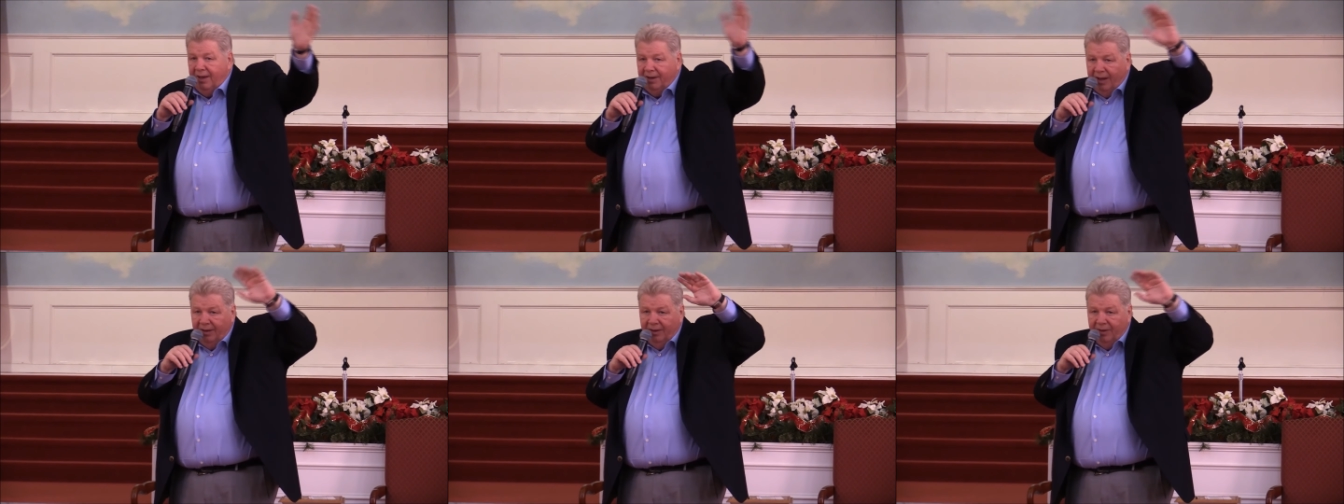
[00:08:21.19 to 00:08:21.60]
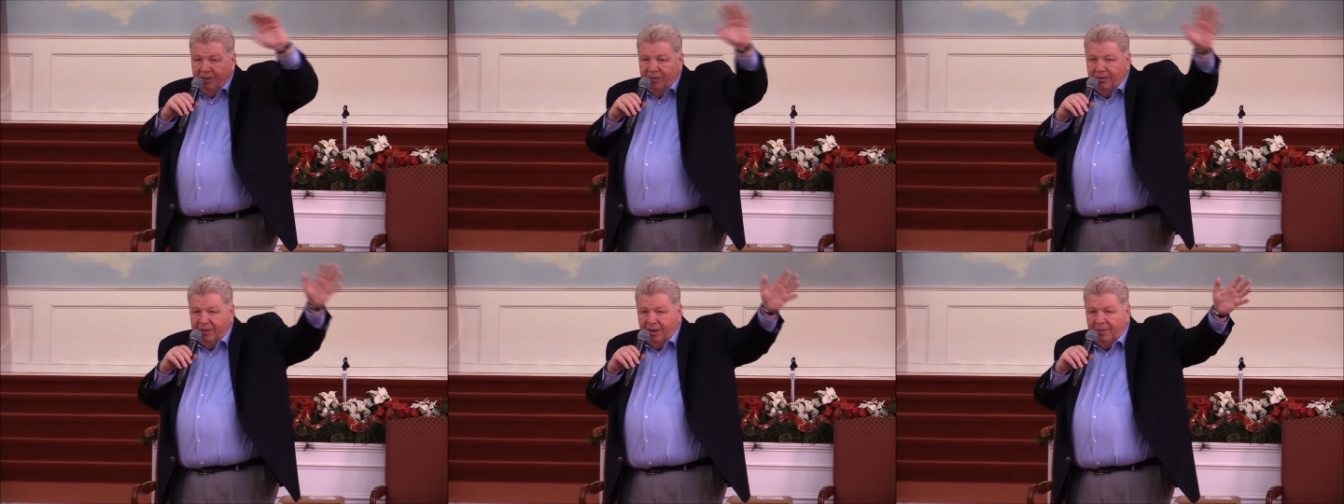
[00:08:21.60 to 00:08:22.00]

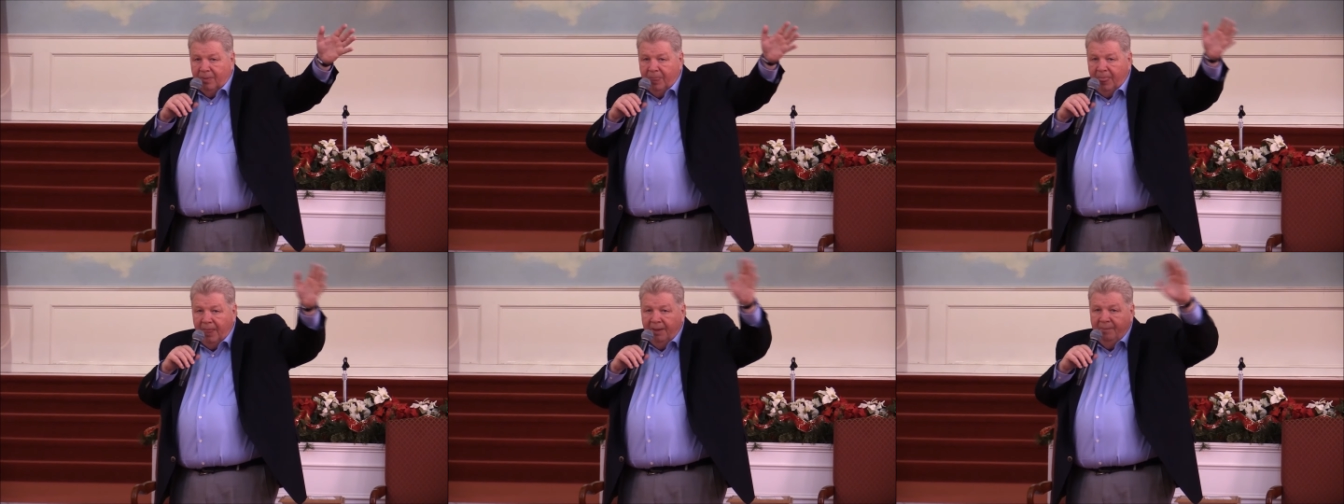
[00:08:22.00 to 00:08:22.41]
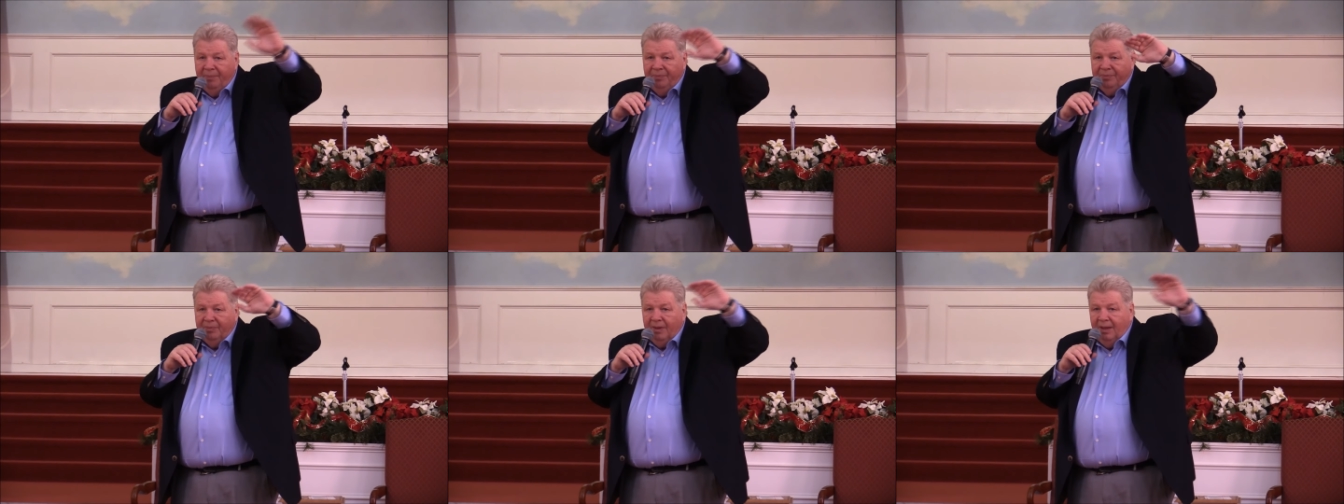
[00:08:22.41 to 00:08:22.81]

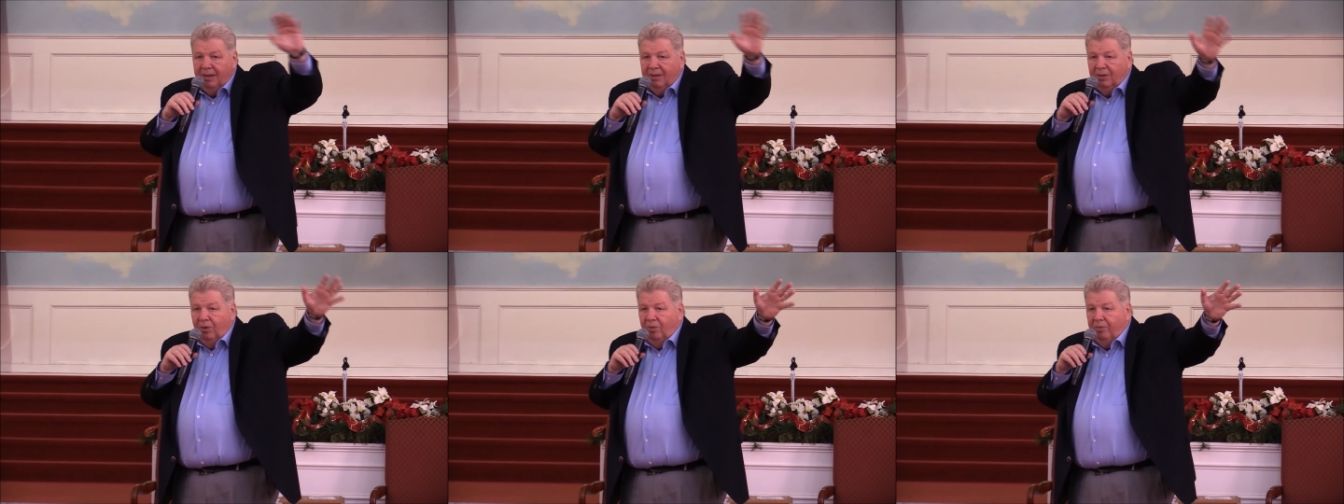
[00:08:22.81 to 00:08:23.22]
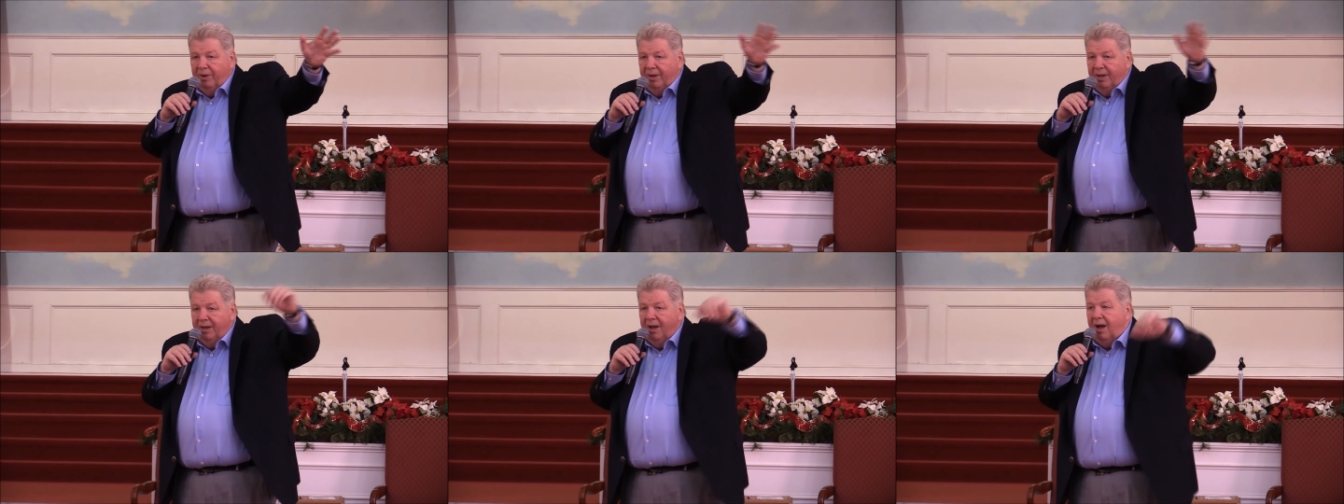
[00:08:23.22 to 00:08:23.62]
Hallelujah.
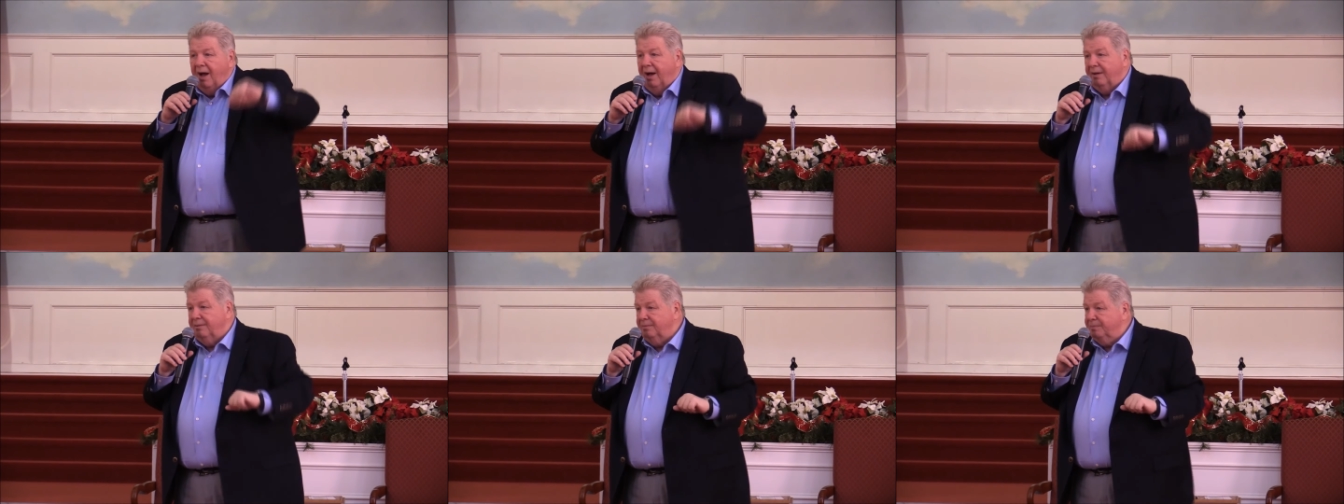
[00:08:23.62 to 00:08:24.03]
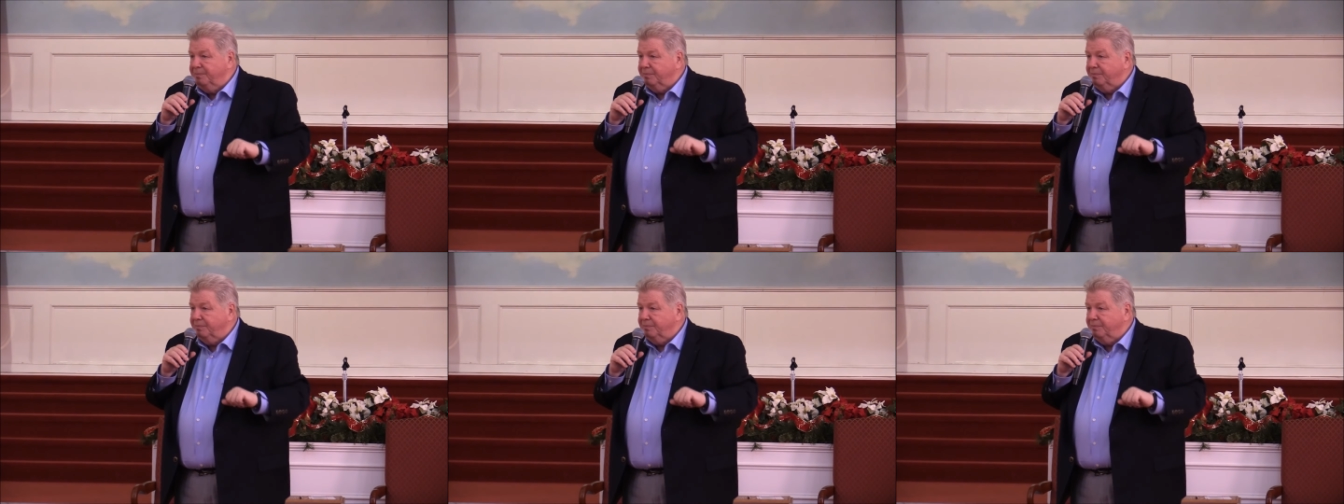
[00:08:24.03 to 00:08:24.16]
Glory to God.